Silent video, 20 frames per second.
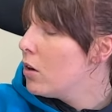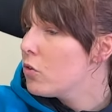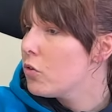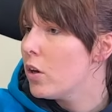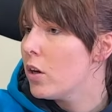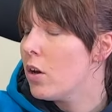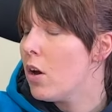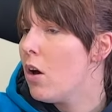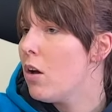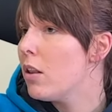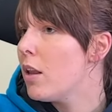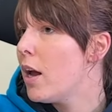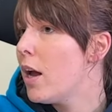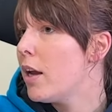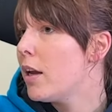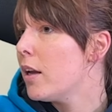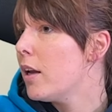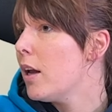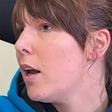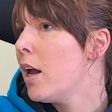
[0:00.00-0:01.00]
So it got
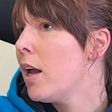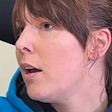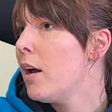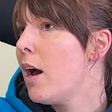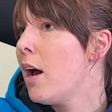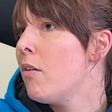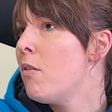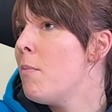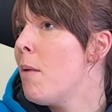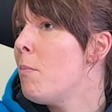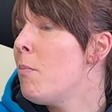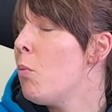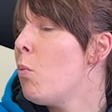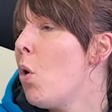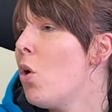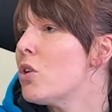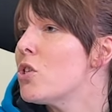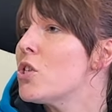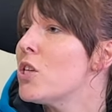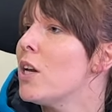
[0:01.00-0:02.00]
like, it, I remember
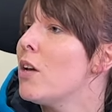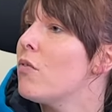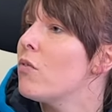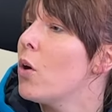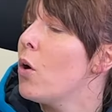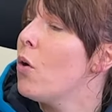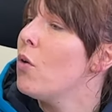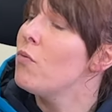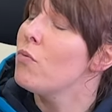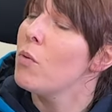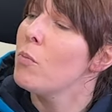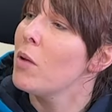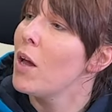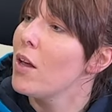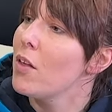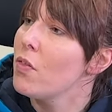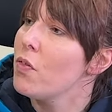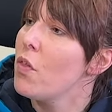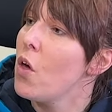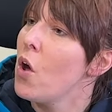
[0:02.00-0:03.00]
watching it going from
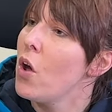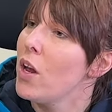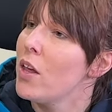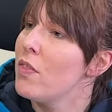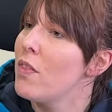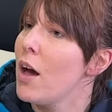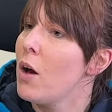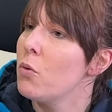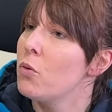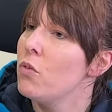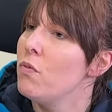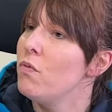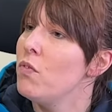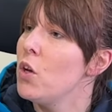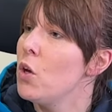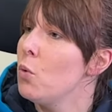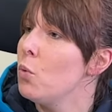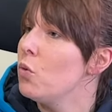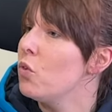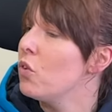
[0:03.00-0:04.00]
like thirty thousand
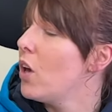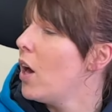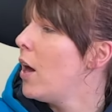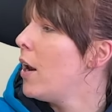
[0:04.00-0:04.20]
views,